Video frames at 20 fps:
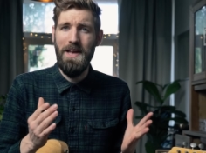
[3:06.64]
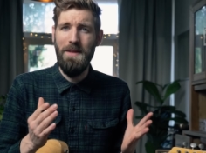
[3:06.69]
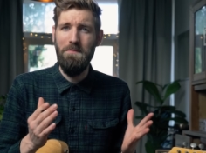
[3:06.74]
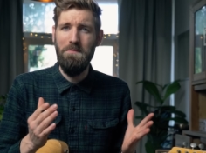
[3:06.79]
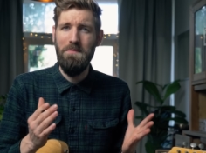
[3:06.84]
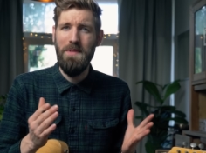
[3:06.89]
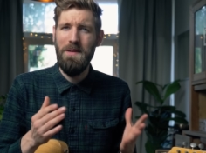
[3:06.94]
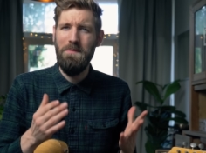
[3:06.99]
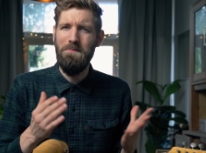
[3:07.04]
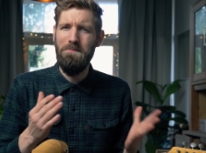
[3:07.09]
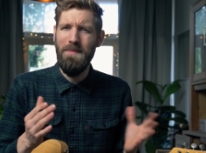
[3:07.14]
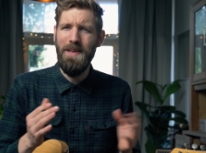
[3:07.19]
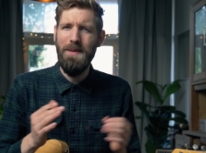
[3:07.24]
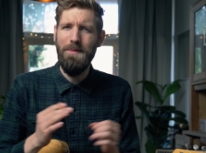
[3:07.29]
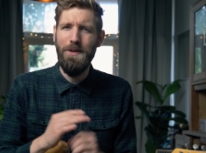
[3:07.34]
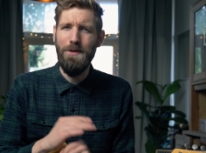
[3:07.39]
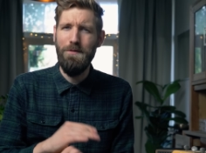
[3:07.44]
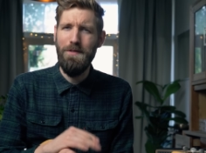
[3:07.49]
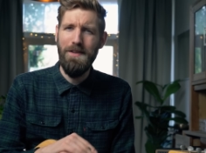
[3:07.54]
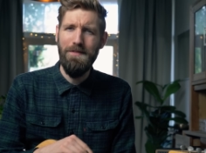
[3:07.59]
and
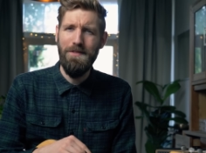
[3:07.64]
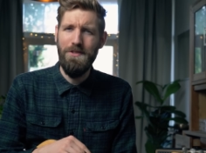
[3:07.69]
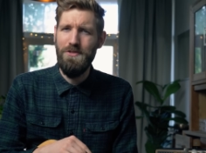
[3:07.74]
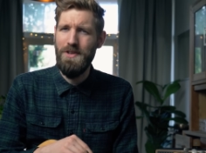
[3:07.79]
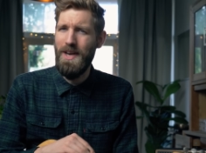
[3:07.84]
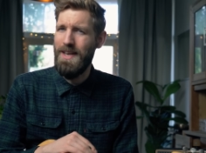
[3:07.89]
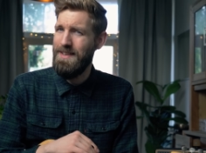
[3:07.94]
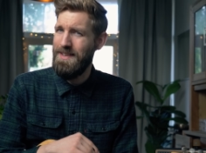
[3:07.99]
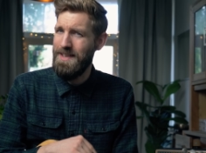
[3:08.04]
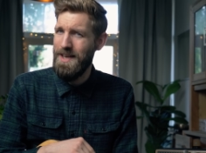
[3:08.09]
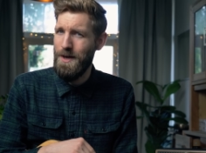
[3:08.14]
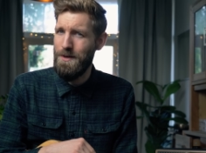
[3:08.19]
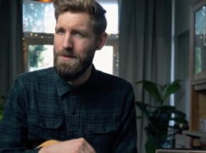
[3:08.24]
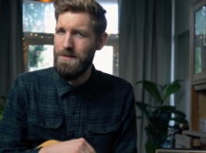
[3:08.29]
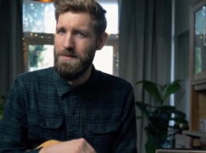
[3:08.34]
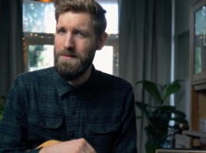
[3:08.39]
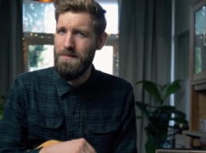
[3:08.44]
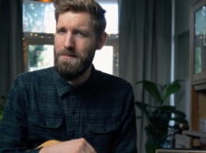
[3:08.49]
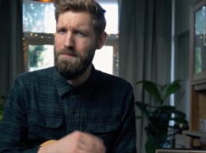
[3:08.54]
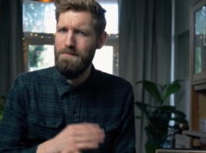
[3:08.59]
maybe you've even checked it
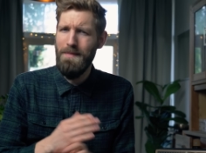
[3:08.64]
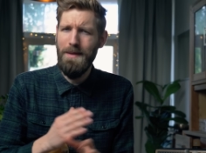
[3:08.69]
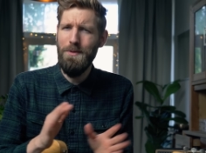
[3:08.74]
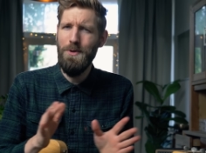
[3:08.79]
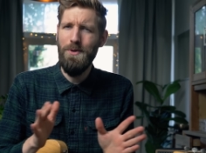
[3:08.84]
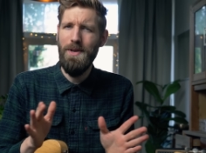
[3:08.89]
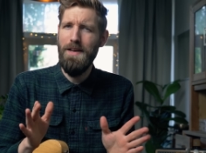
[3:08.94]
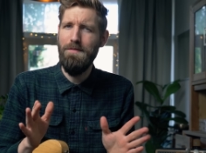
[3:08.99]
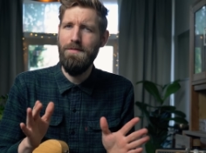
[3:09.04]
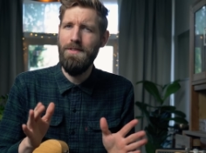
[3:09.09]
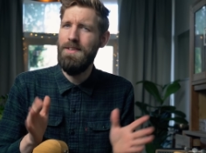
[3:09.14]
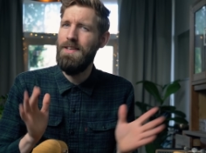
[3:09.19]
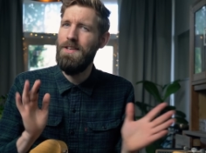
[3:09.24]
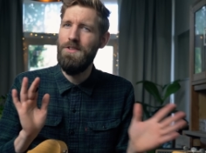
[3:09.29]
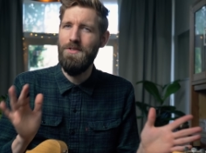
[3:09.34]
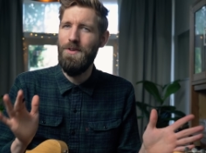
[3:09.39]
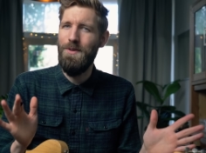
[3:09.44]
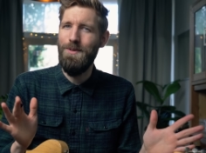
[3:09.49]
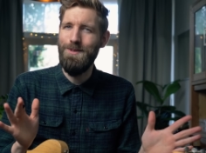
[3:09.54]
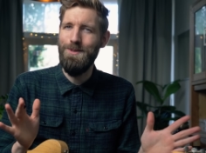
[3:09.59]
out. Maybe you haven't,
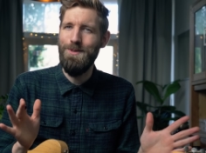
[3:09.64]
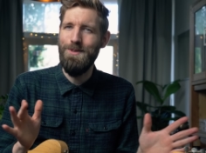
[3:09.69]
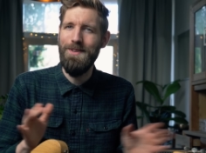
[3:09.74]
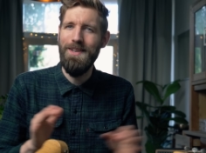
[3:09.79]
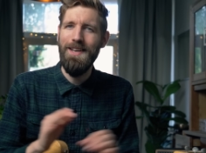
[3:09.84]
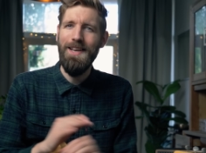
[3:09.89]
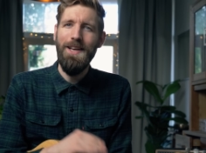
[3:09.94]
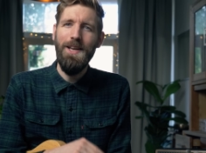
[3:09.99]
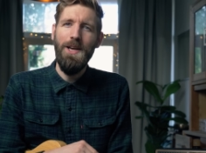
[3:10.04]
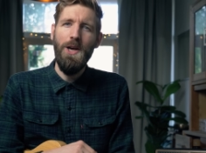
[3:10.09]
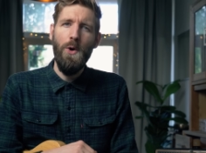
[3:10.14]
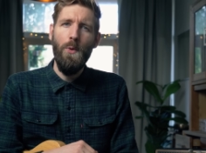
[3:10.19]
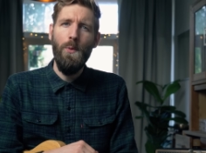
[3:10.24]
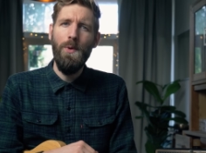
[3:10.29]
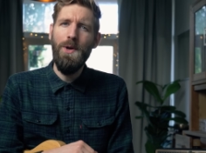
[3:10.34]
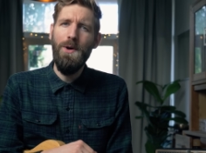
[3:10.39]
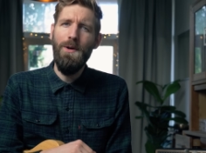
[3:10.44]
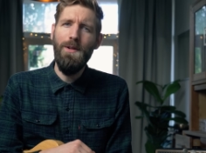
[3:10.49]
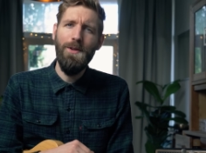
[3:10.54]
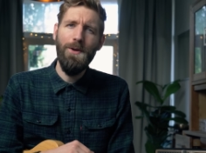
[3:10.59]
it's all good.
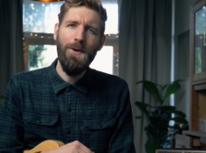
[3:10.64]
We all